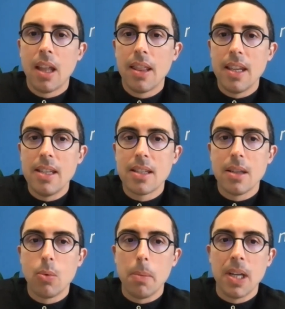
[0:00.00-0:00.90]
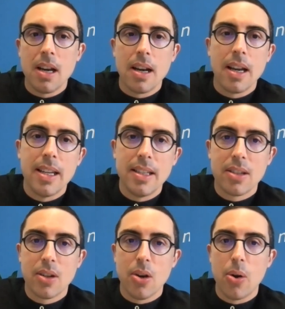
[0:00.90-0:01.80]
This webinar is
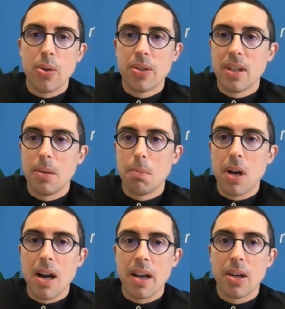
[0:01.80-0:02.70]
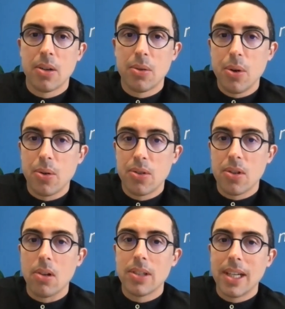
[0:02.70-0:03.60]
co-hosted by Crew
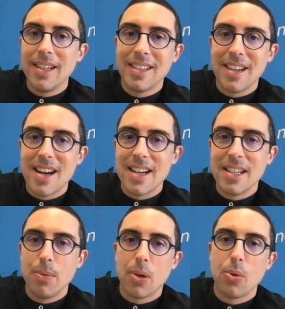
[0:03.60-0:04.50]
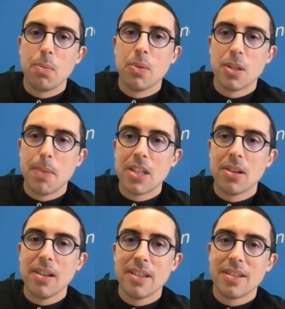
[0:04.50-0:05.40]
Consulting, IT recruitment
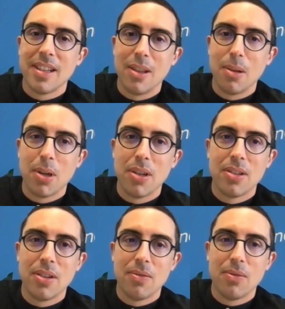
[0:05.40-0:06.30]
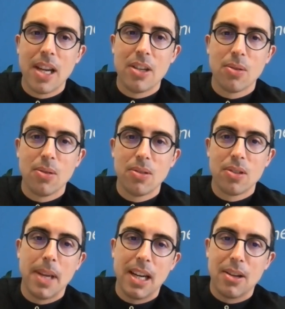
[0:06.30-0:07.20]
specialists, and the person of Rachel
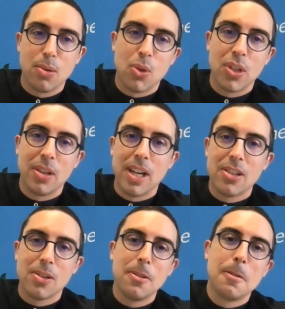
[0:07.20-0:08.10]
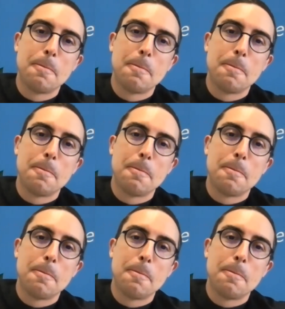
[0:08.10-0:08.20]
Tobick. Good morning, Rachel.